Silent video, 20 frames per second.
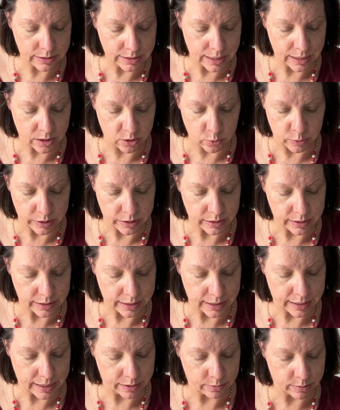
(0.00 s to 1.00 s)
at it quickly
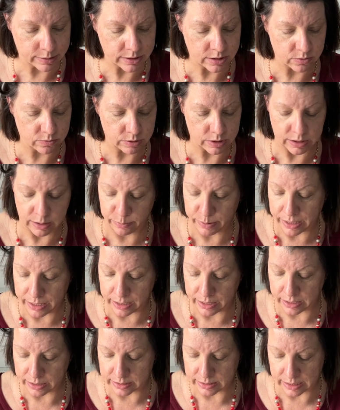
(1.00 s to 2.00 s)
and I wasn't really
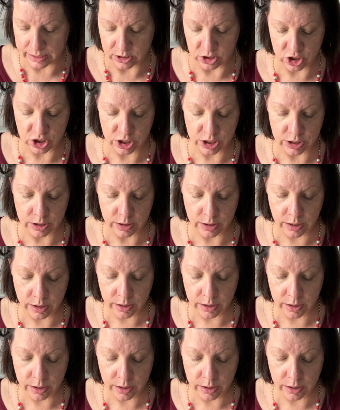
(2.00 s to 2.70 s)
paying attention.